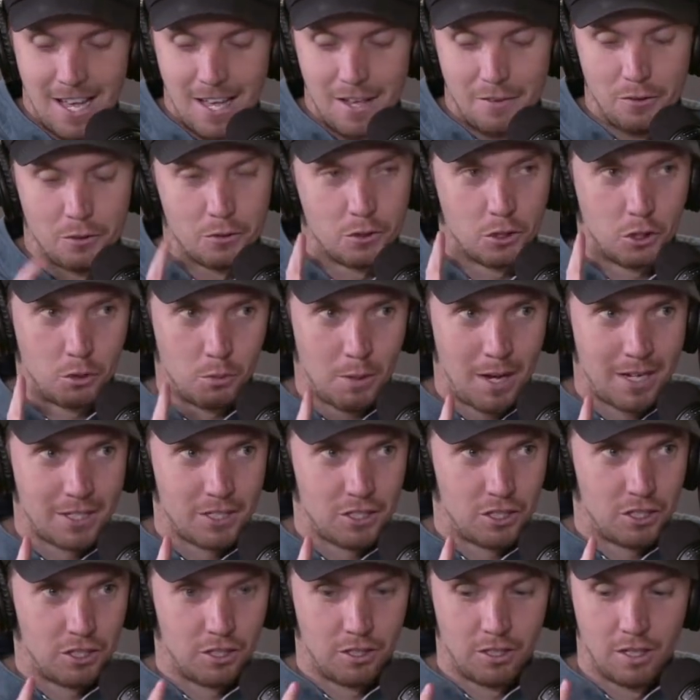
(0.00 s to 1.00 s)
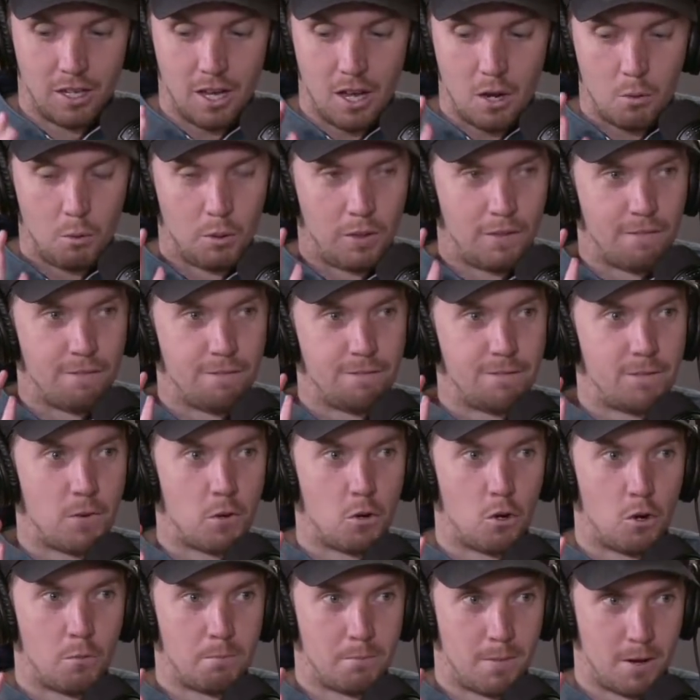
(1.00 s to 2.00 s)
There was a question with
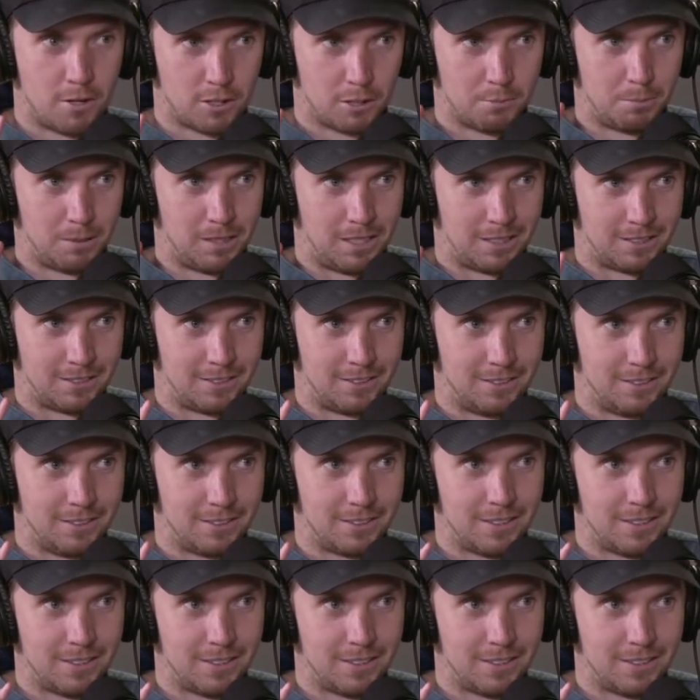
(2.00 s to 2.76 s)
4 possible answers.